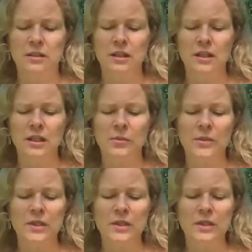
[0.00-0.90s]
that he
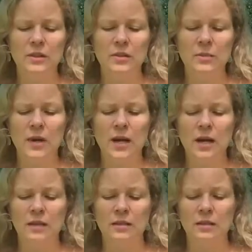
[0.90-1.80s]
was still the
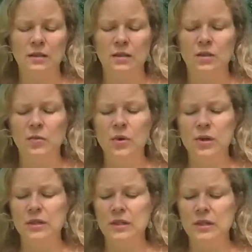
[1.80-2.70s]
man who
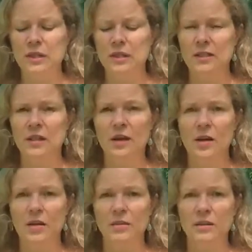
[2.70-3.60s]
was, in his
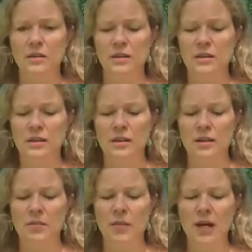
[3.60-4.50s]
heart,
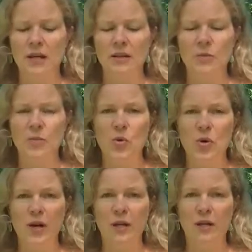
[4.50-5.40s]
my little
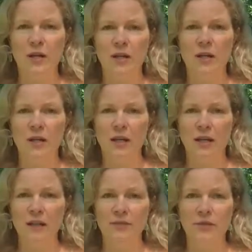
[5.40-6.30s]
boy,
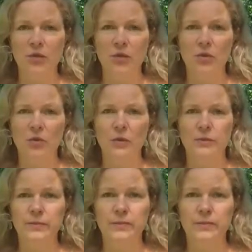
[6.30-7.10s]
late for school.